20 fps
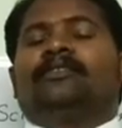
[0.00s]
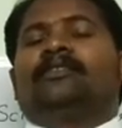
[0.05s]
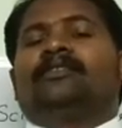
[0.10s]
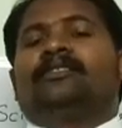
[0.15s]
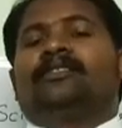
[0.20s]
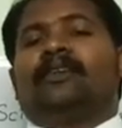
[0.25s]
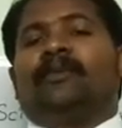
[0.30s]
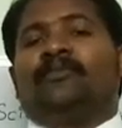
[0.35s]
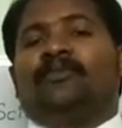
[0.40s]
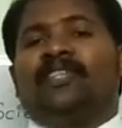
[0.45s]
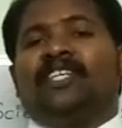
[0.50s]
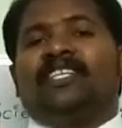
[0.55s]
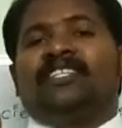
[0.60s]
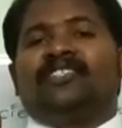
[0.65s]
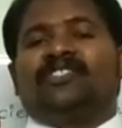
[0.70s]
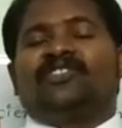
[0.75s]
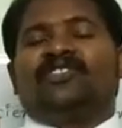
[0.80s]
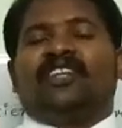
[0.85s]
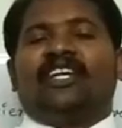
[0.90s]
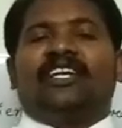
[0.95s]
something
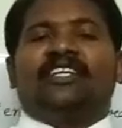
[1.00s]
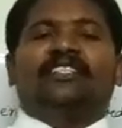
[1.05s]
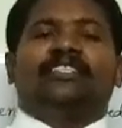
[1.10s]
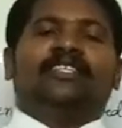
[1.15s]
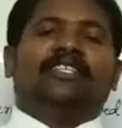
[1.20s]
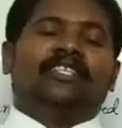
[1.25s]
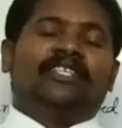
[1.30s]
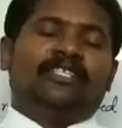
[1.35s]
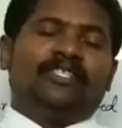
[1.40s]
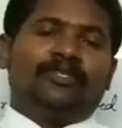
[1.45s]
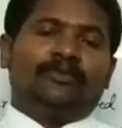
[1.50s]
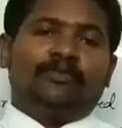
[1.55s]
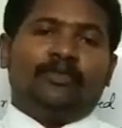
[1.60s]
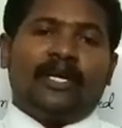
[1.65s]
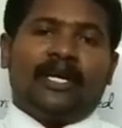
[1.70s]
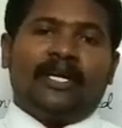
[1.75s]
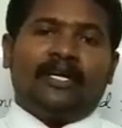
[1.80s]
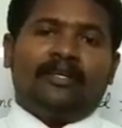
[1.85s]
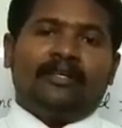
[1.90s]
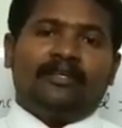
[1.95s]
struck in his
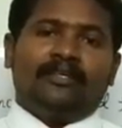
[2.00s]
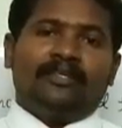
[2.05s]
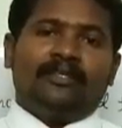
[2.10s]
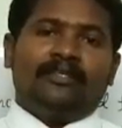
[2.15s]
mind.